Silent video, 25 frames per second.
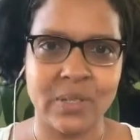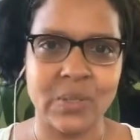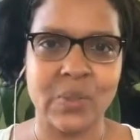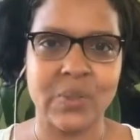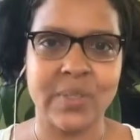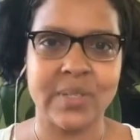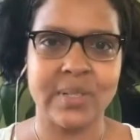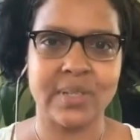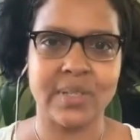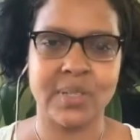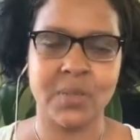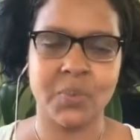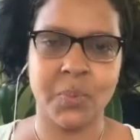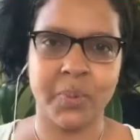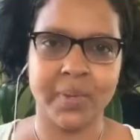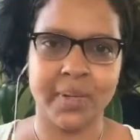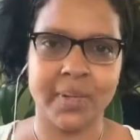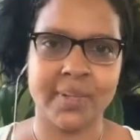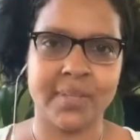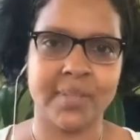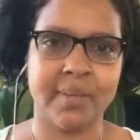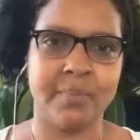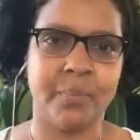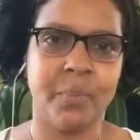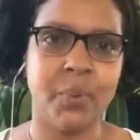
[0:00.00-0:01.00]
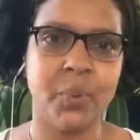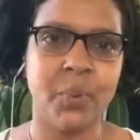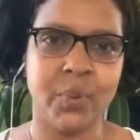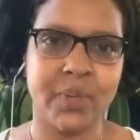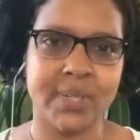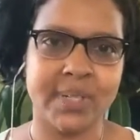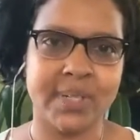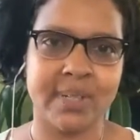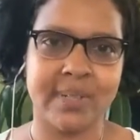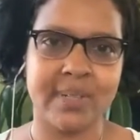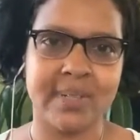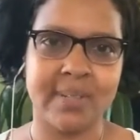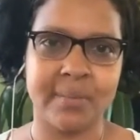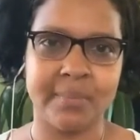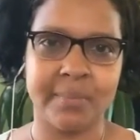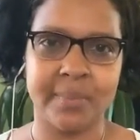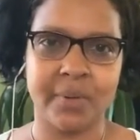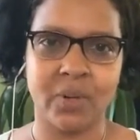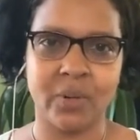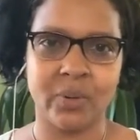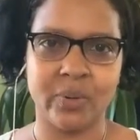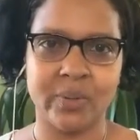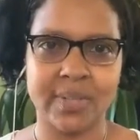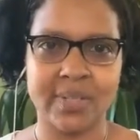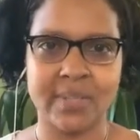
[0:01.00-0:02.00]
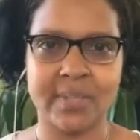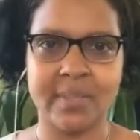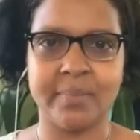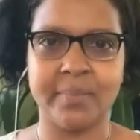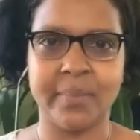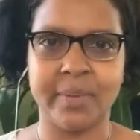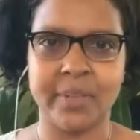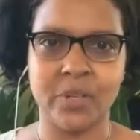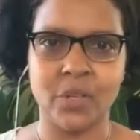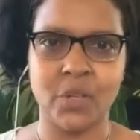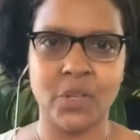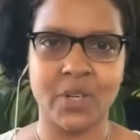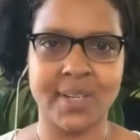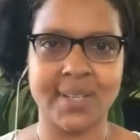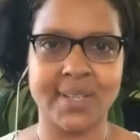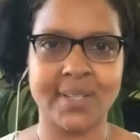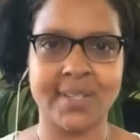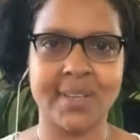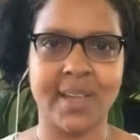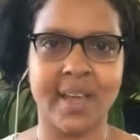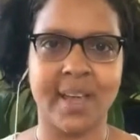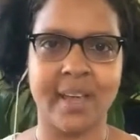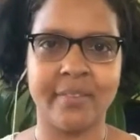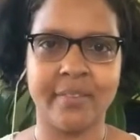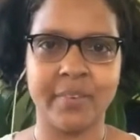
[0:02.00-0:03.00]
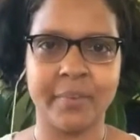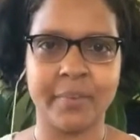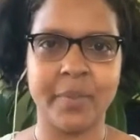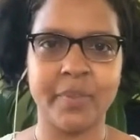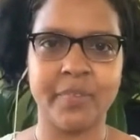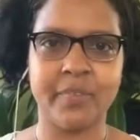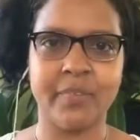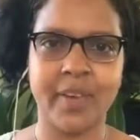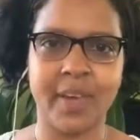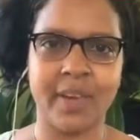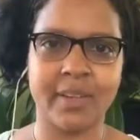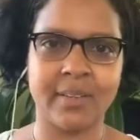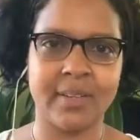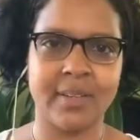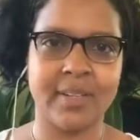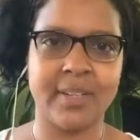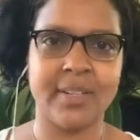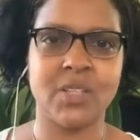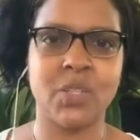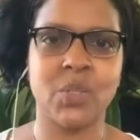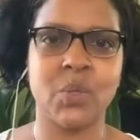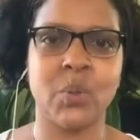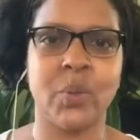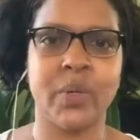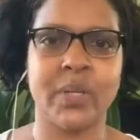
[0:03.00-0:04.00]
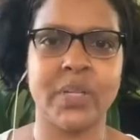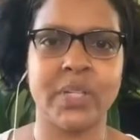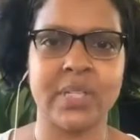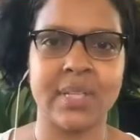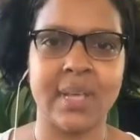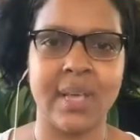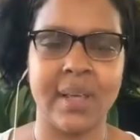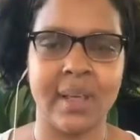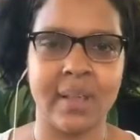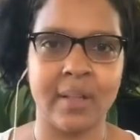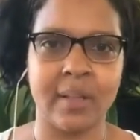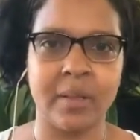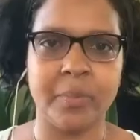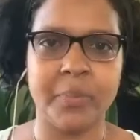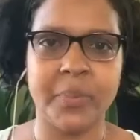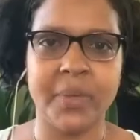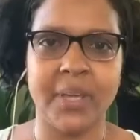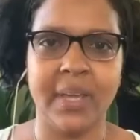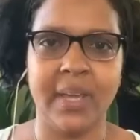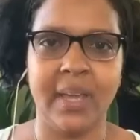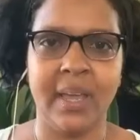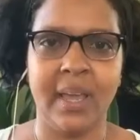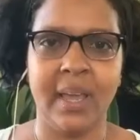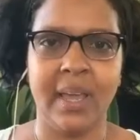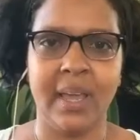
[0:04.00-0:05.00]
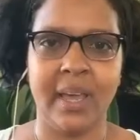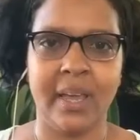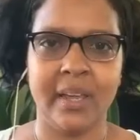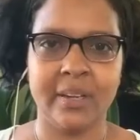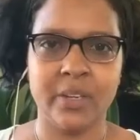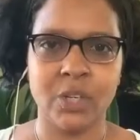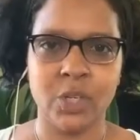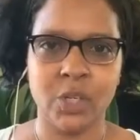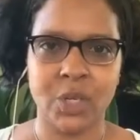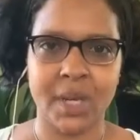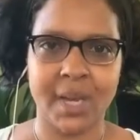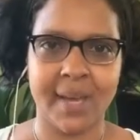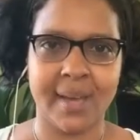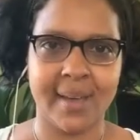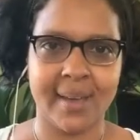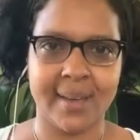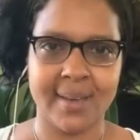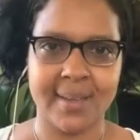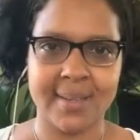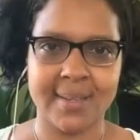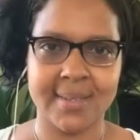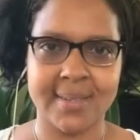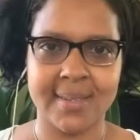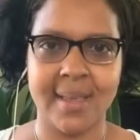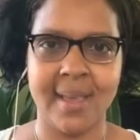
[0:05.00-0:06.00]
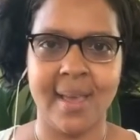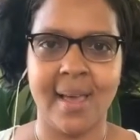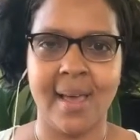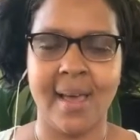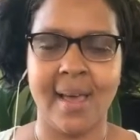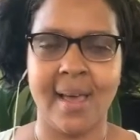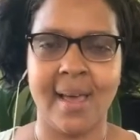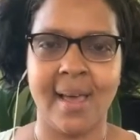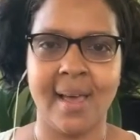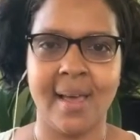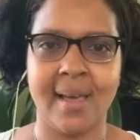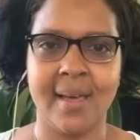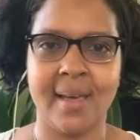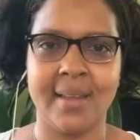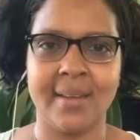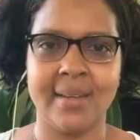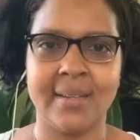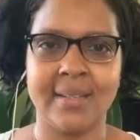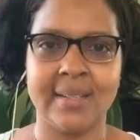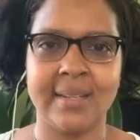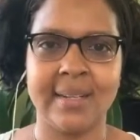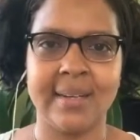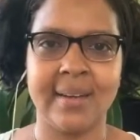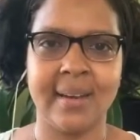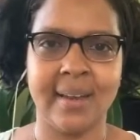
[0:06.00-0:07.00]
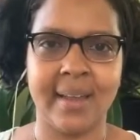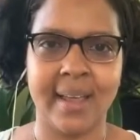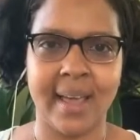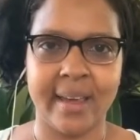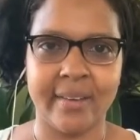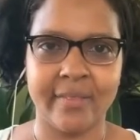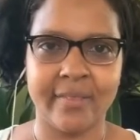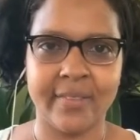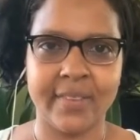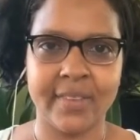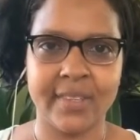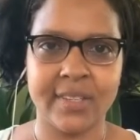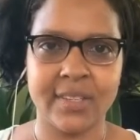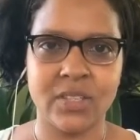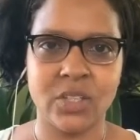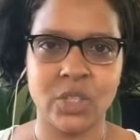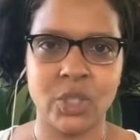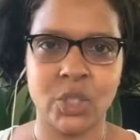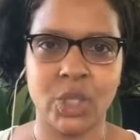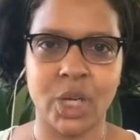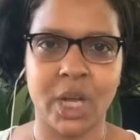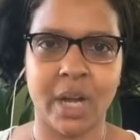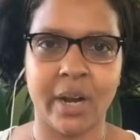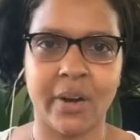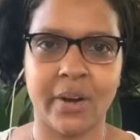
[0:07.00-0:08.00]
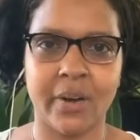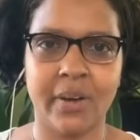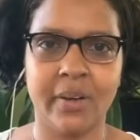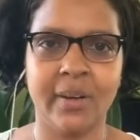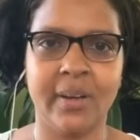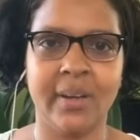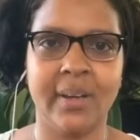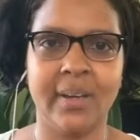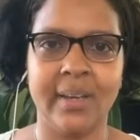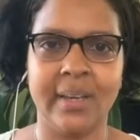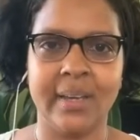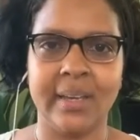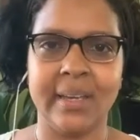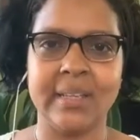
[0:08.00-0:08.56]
So, this is what is important about the mantra, aside from the fact that it's going to help energize and enliven this chakra.